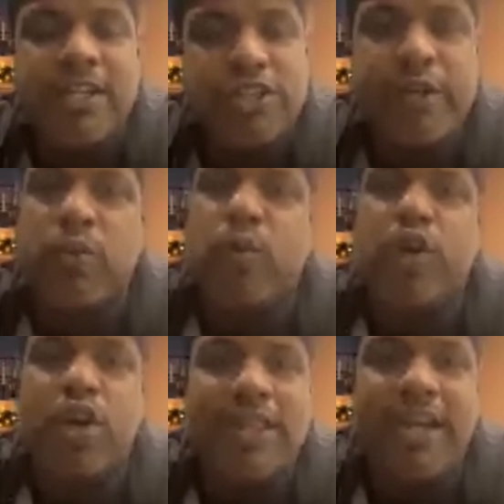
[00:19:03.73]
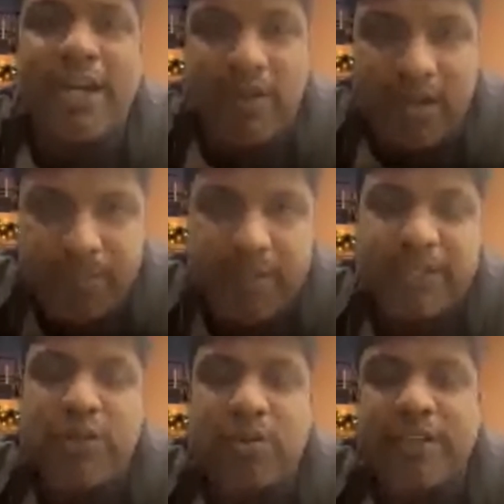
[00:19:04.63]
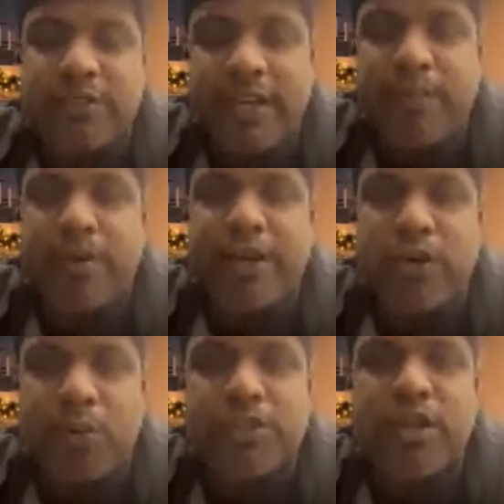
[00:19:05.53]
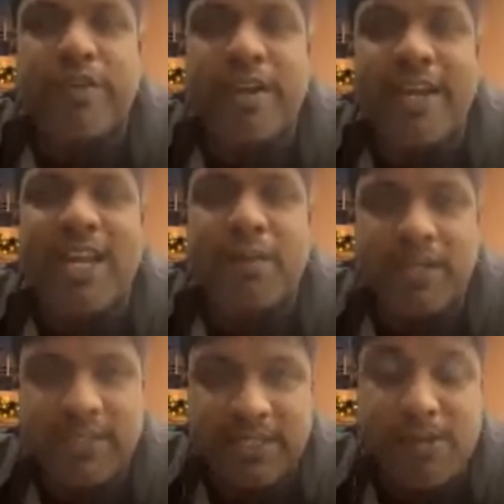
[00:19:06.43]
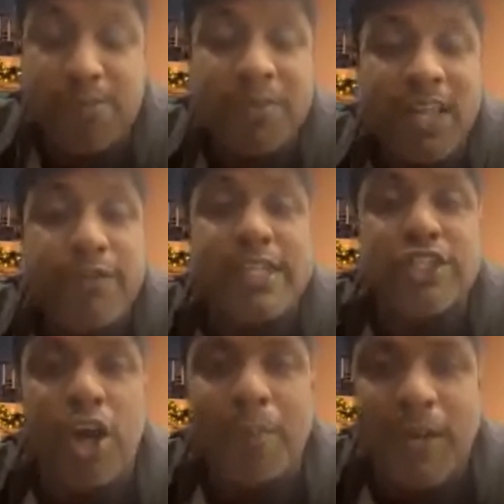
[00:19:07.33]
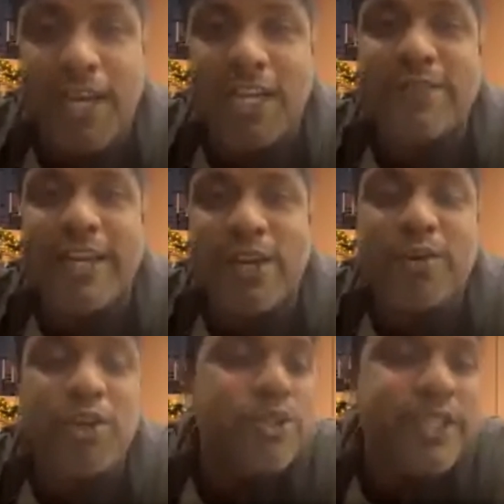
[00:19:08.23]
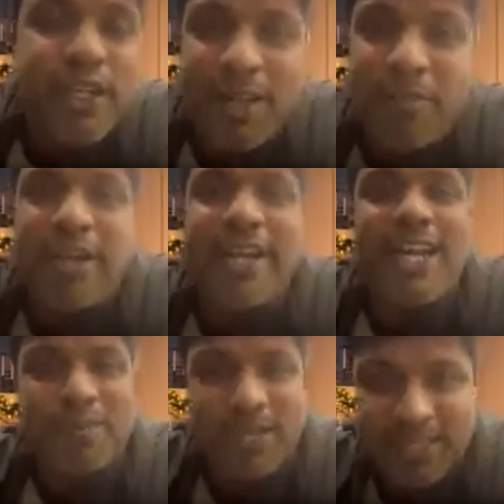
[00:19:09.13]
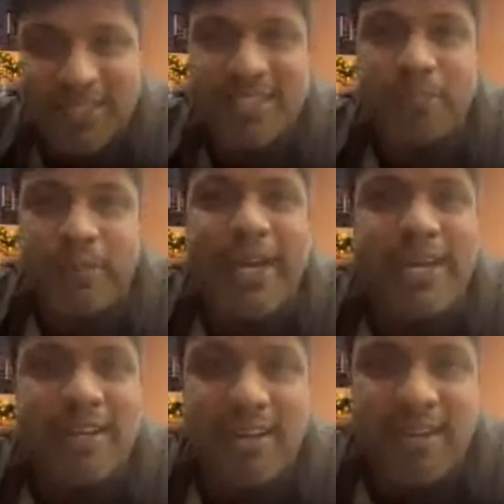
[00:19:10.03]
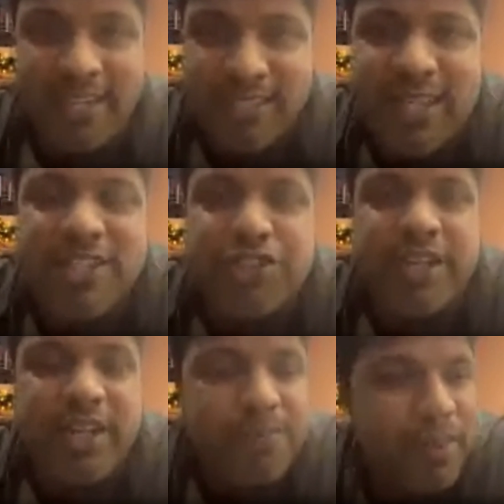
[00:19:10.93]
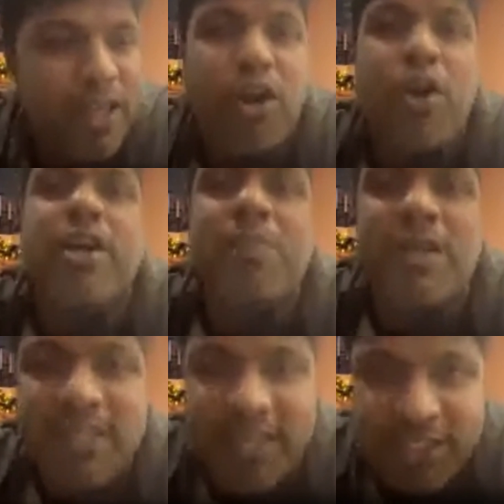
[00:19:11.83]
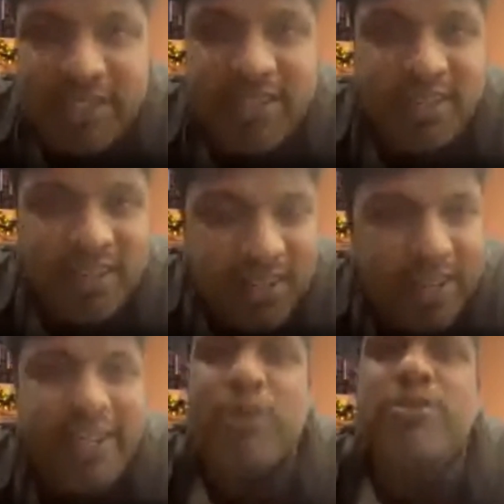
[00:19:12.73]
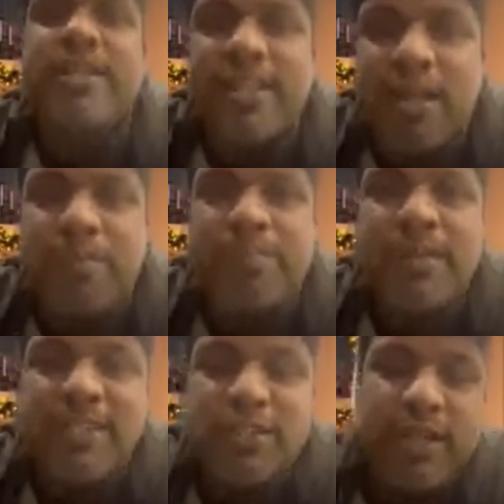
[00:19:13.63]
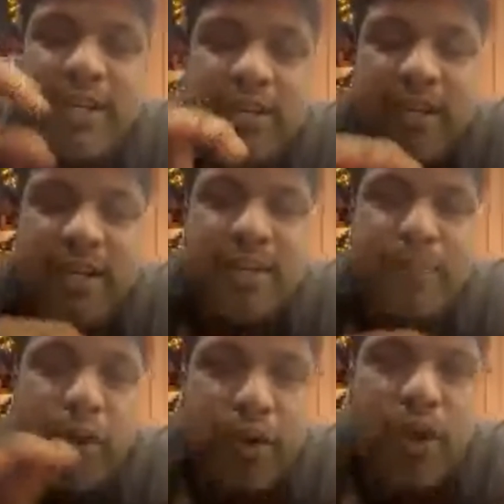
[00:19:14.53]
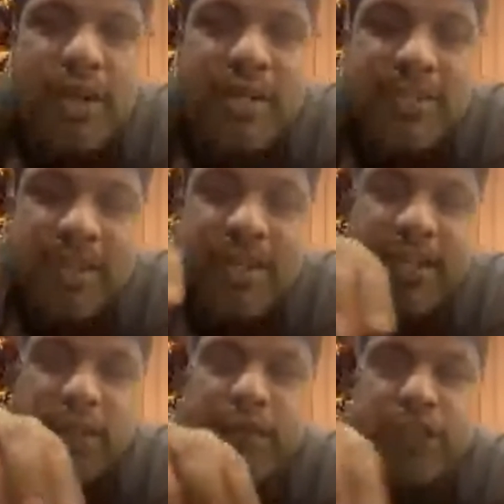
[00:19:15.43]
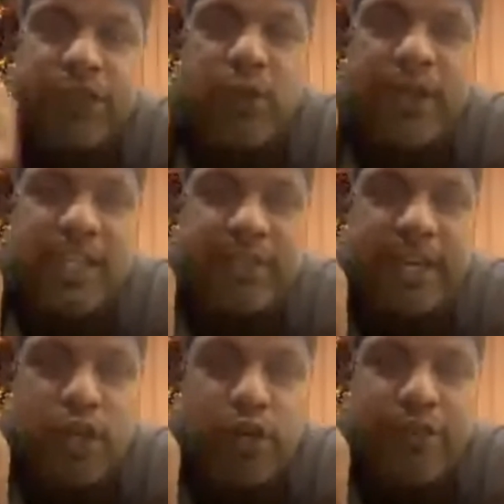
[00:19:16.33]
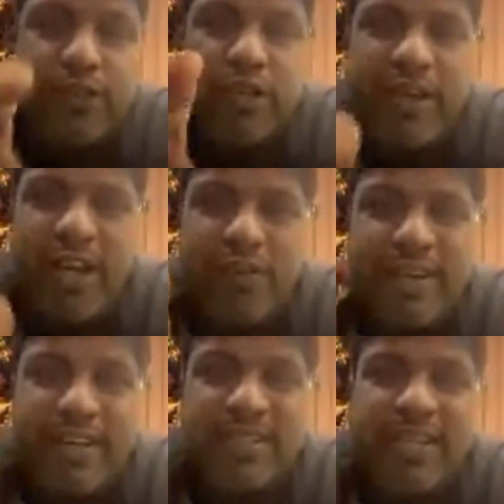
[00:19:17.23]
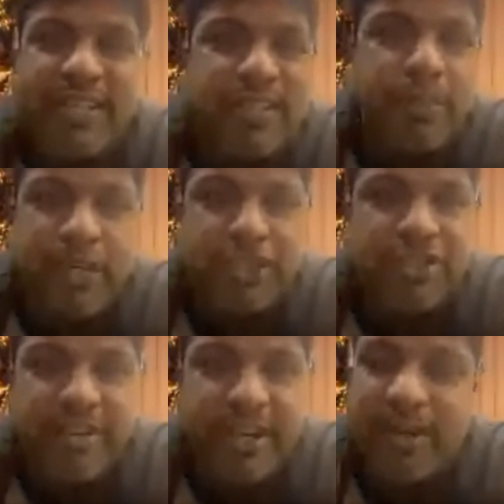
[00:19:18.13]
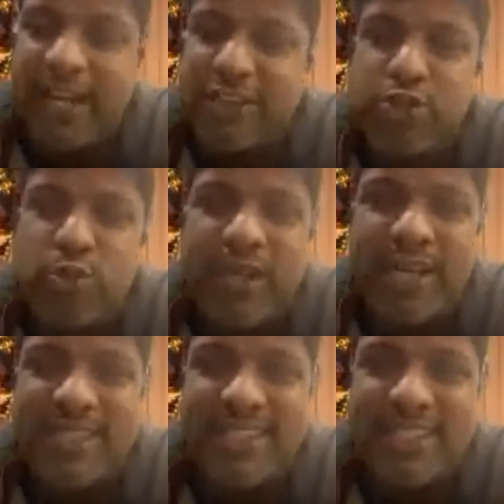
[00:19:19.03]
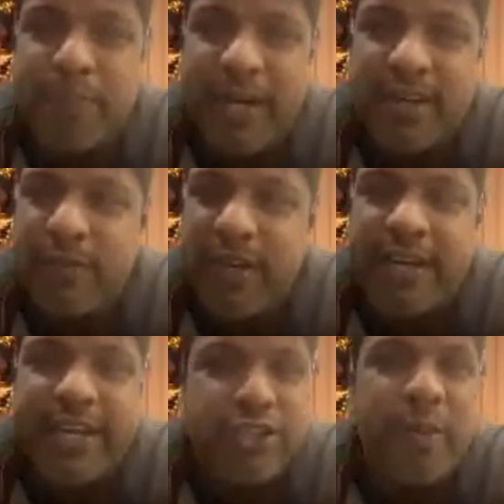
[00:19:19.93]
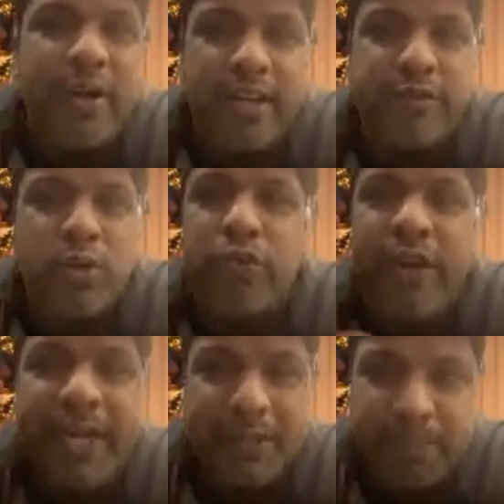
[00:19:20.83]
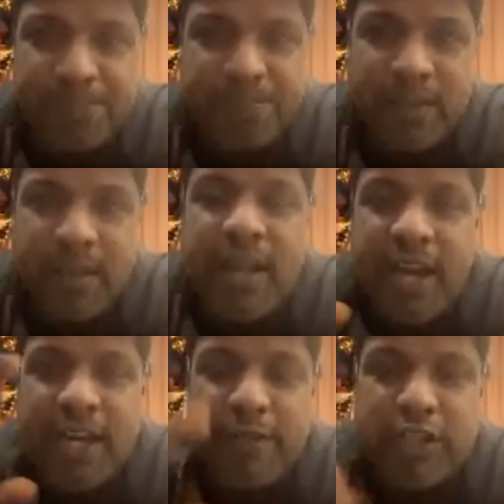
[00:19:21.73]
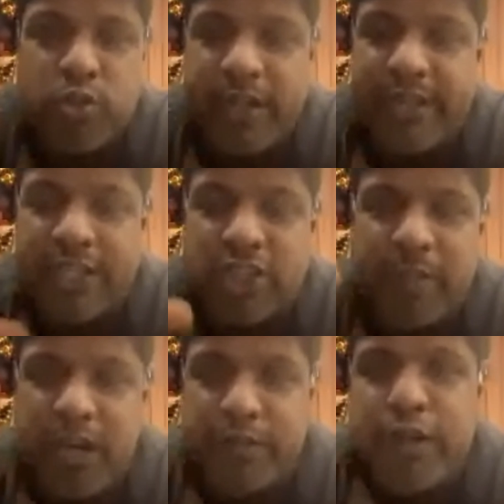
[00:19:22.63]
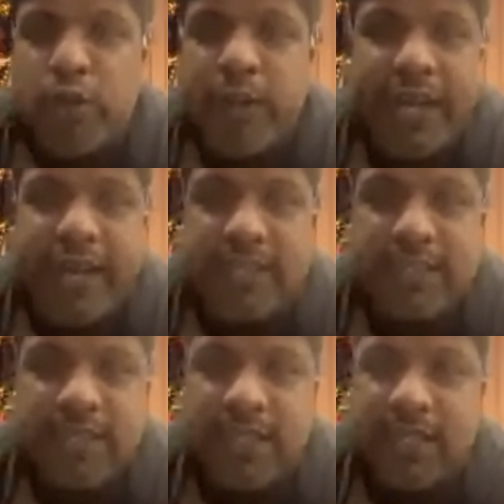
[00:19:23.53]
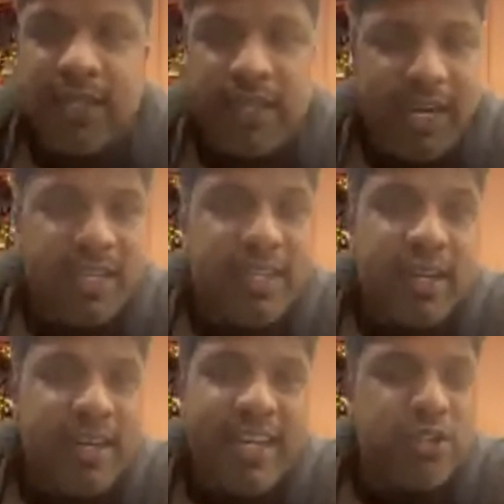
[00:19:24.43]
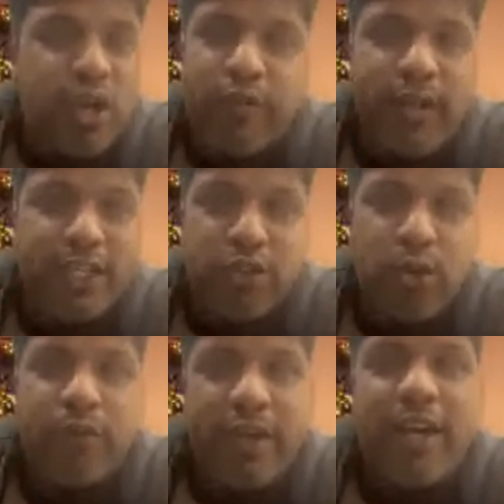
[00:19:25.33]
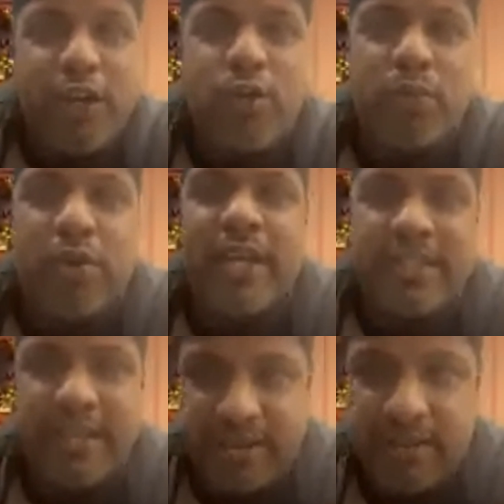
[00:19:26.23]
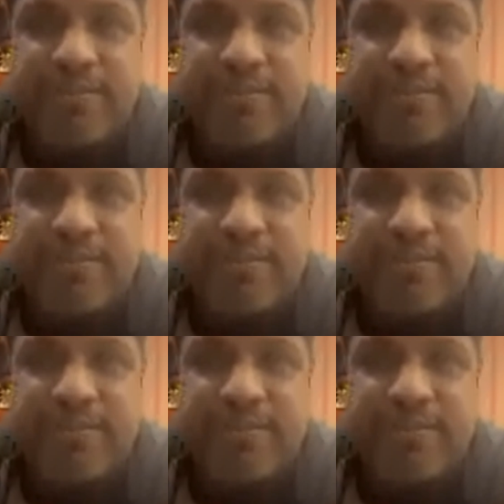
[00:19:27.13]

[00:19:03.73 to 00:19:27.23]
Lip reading: So we don't want all that to happen. So it's very important to observe on a daily basis. If it is your player, it's very good. You see them on a daily basis. Be it ACL injury or a muscle injury, you see them. So then here the protocol is, the first few days for the acute phase, we wait for the rest, ice compression, right? As soon as it is better, we try isometric. We don't wait. And if he's doing the isometric for 2 days, and the third day is not feeling sore, we continue progressing it.